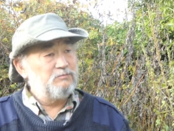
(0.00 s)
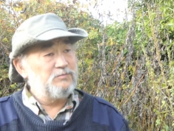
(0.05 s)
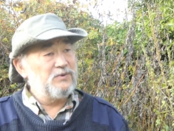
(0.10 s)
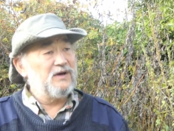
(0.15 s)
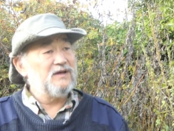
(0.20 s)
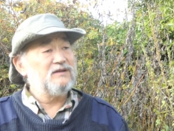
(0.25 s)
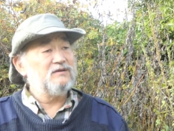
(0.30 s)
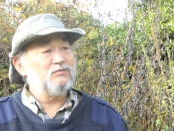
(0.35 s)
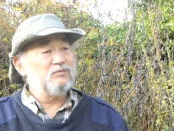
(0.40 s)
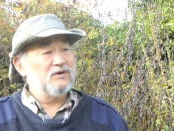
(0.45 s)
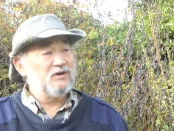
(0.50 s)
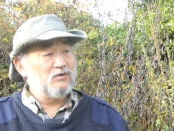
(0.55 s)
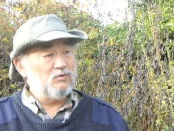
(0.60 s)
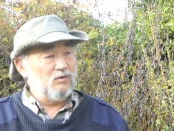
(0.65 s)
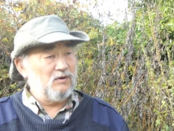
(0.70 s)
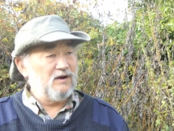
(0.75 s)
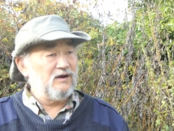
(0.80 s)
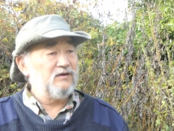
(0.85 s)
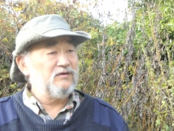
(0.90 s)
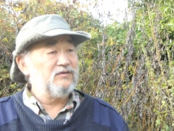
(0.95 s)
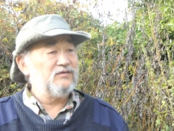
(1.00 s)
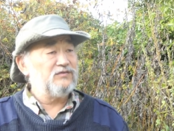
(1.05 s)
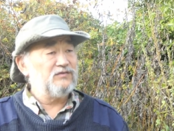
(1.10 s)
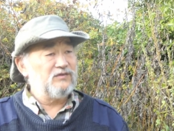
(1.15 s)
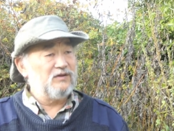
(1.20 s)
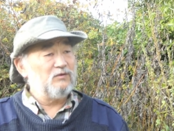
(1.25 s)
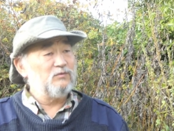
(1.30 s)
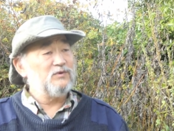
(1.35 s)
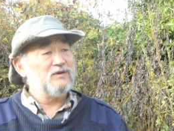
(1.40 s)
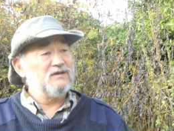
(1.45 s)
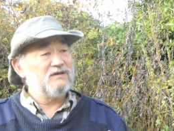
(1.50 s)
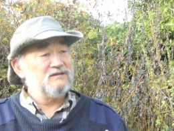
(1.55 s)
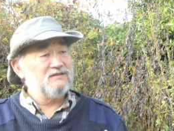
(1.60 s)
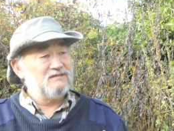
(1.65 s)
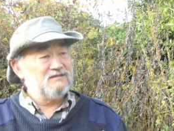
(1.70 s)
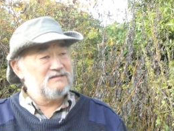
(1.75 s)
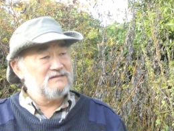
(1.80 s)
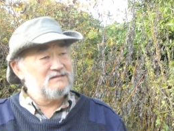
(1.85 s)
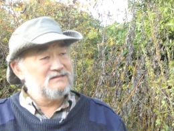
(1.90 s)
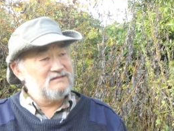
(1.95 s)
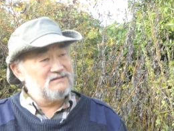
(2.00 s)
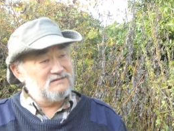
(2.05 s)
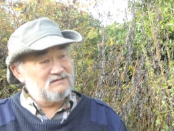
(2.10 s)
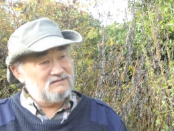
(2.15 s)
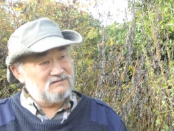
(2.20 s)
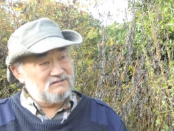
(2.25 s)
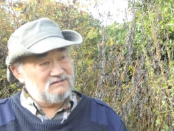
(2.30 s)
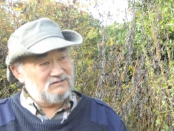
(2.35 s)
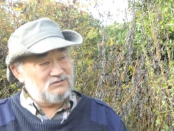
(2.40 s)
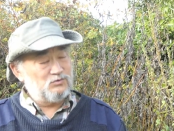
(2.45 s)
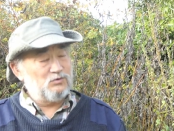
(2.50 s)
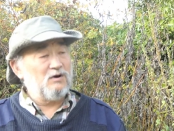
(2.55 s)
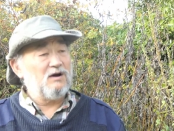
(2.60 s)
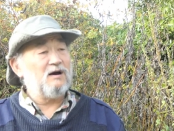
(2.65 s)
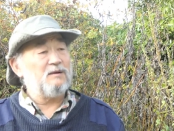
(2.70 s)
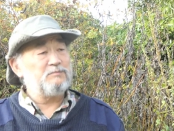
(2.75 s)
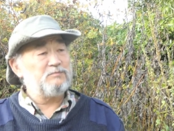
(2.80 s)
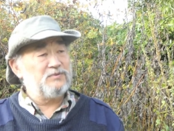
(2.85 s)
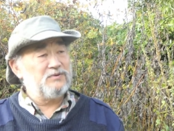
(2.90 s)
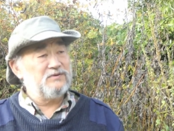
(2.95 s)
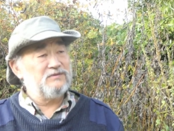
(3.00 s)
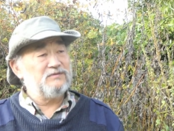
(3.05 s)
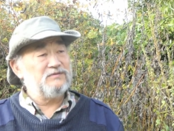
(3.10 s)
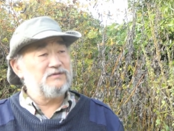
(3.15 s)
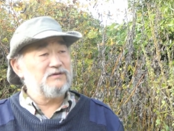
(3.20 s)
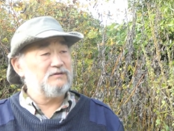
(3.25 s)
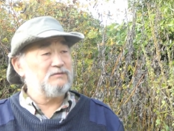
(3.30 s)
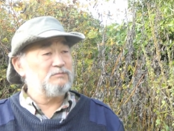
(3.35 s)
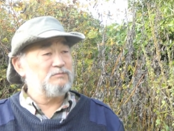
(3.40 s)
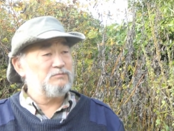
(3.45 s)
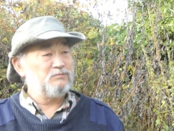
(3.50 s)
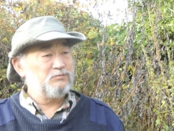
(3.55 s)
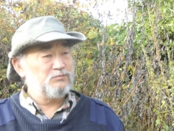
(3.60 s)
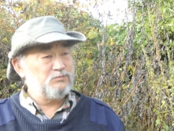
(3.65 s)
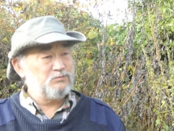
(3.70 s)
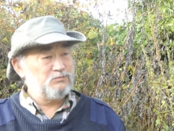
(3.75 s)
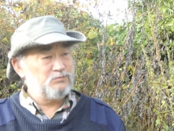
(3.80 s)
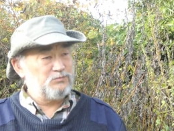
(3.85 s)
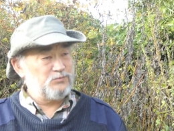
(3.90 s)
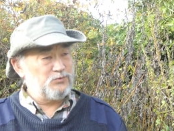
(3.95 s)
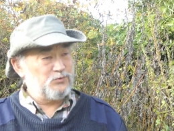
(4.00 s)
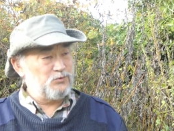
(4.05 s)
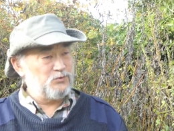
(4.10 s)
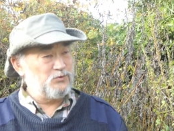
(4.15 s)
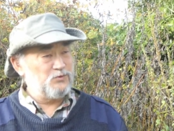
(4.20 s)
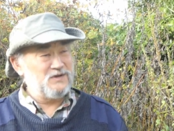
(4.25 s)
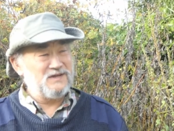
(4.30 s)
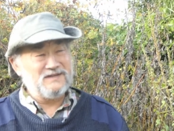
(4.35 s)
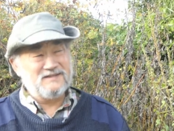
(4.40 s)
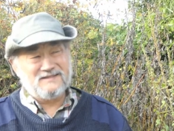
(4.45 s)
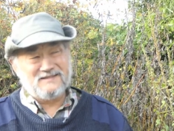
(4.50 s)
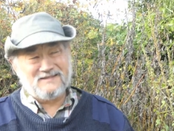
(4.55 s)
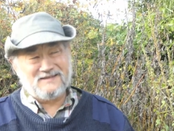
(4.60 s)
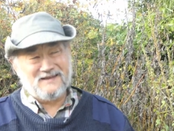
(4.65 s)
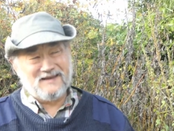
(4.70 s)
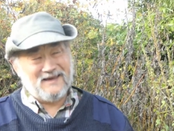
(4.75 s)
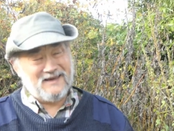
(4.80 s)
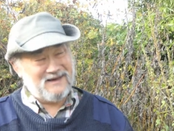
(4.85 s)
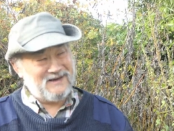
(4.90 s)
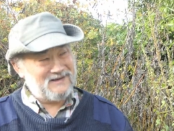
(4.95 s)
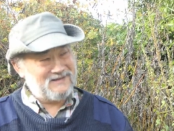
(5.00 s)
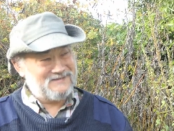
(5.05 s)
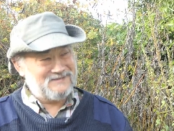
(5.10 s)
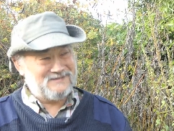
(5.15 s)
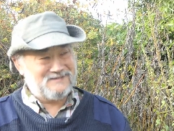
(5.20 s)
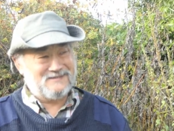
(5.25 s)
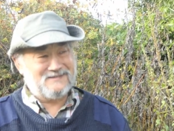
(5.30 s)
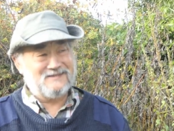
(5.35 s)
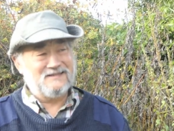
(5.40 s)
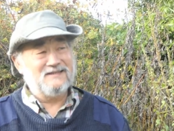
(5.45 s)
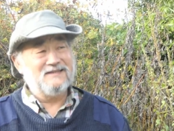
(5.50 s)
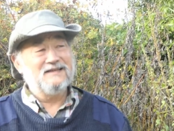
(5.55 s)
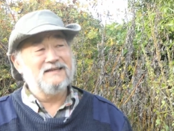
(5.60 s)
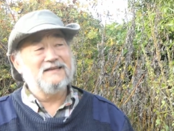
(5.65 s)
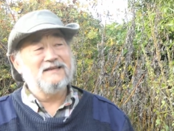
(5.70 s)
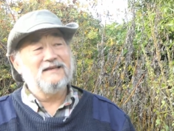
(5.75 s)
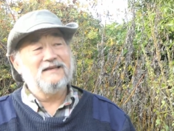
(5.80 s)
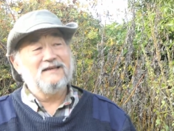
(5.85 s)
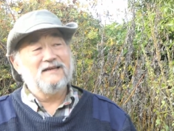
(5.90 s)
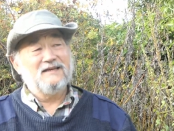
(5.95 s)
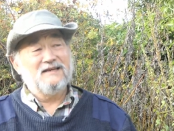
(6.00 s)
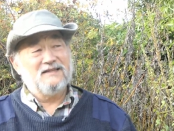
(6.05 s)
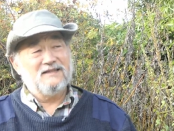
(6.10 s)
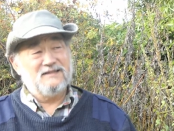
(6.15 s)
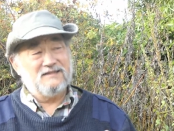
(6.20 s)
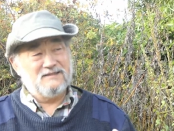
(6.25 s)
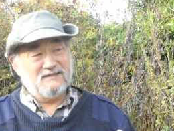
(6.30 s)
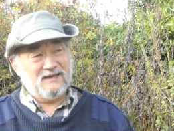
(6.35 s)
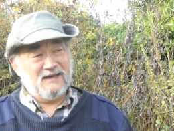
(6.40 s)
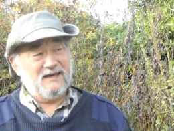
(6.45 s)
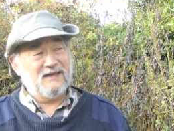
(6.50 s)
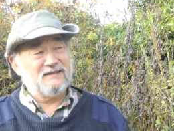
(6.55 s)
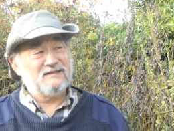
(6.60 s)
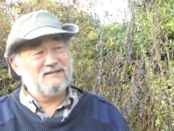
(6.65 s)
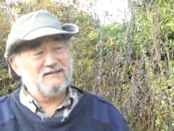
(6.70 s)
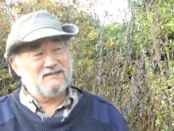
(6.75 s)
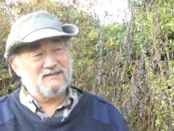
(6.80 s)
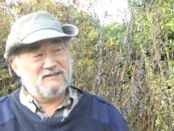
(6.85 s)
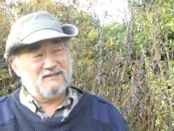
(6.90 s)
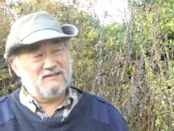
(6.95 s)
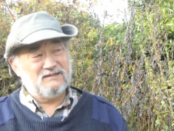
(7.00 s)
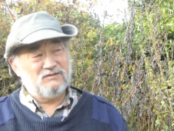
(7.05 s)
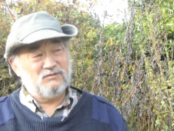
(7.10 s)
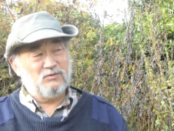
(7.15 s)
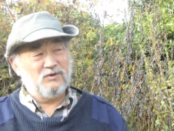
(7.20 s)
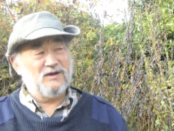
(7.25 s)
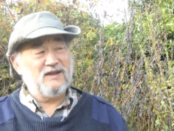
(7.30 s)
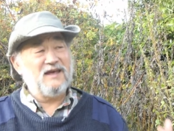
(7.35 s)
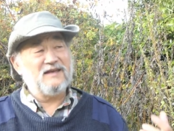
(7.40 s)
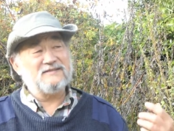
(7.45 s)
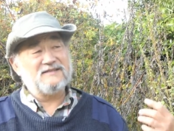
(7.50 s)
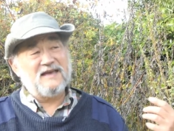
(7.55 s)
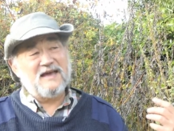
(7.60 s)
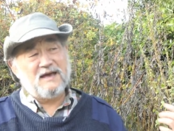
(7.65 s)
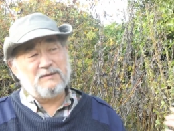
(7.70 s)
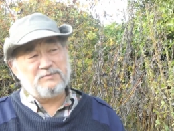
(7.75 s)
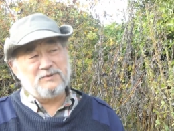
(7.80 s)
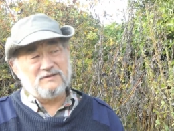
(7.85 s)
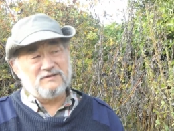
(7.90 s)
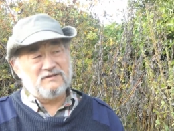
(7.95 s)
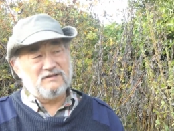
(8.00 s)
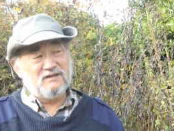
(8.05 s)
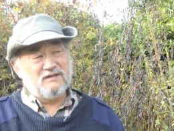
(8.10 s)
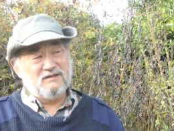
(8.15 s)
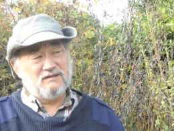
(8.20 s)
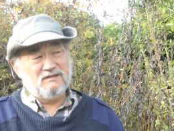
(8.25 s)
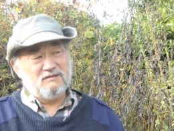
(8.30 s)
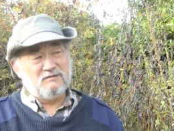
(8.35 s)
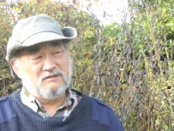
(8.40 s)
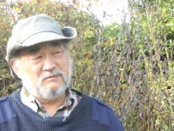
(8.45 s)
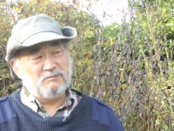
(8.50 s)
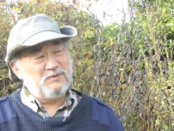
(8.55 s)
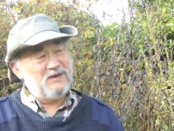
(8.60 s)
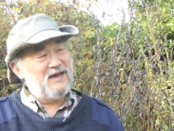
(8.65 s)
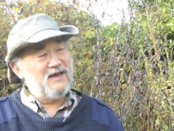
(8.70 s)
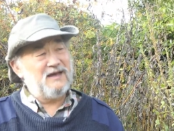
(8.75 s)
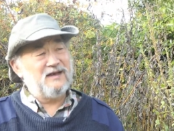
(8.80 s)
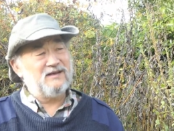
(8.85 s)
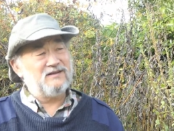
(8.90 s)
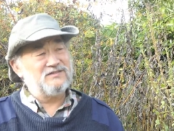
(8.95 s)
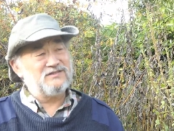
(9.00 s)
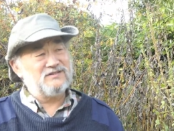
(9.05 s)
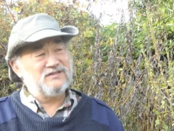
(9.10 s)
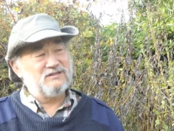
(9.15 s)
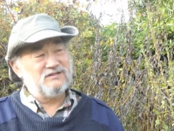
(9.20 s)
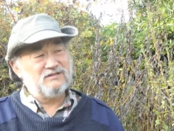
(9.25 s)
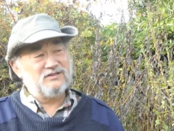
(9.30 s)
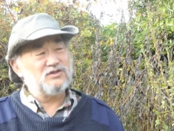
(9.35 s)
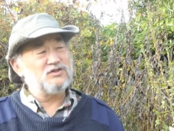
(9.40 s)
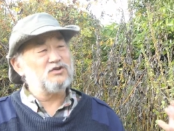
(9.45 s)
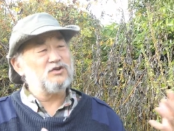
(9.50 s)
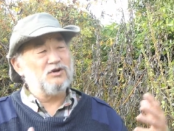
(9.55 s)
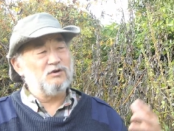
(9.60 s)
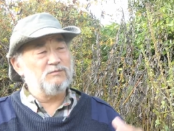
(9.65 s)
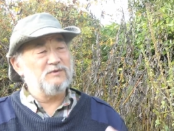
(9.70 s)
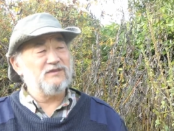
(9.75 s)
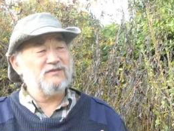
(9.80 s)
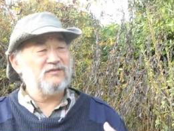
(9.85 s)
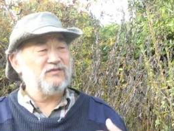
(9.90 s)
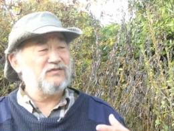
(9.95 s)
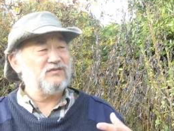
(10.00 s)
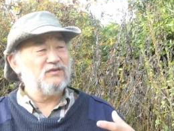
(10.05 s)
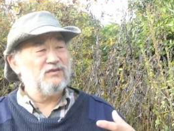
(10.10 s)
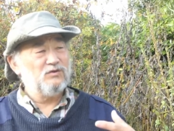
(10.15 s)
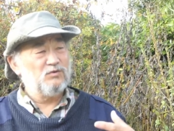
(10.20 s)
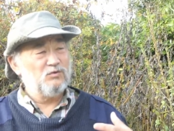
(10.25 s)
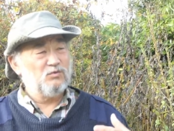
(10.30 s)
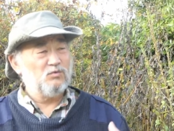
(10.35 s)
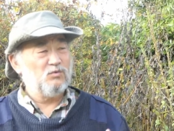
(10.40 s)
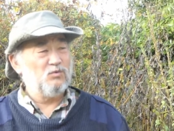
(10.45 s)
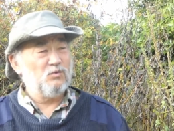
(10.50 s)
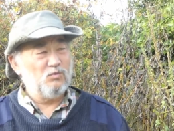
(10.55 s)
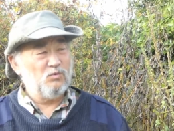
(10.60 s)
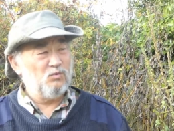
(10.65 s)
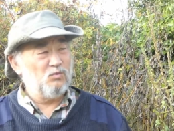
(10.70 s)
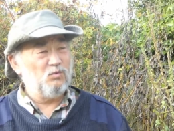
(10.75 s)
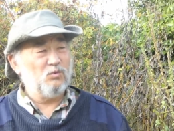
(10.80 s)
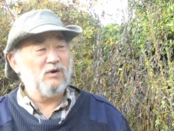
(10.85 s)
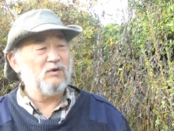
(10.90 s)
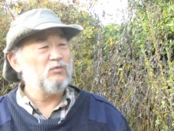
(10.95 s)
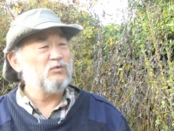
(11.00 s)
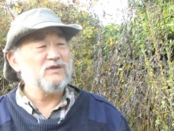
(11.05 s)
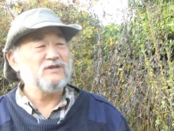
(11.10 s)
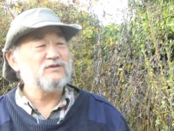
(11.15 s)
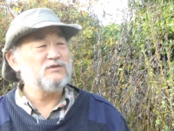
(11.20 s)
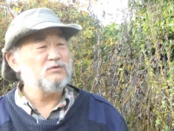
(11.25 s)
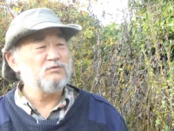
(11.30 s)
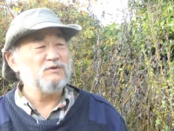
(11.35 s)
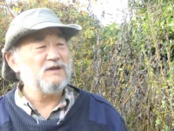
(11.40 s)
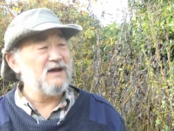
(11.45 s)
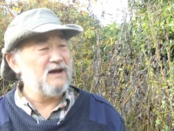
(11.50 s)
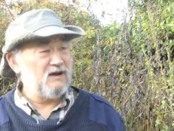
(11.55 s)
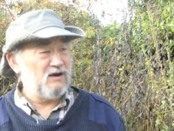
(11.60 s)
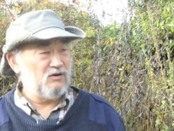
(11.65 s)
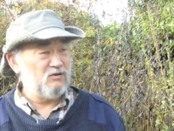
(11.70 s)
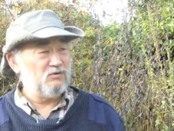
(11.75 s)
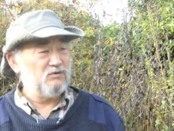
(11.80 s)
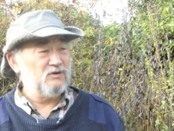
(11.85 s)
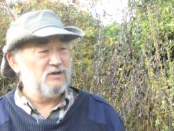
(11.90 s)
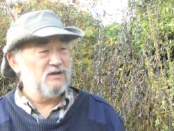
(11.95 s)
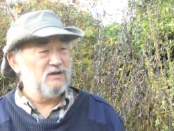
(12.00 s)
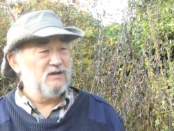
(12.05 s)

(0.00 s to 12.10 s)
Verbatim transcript: but it requires that we drop the pretext that what has happened in the past determines what we do now.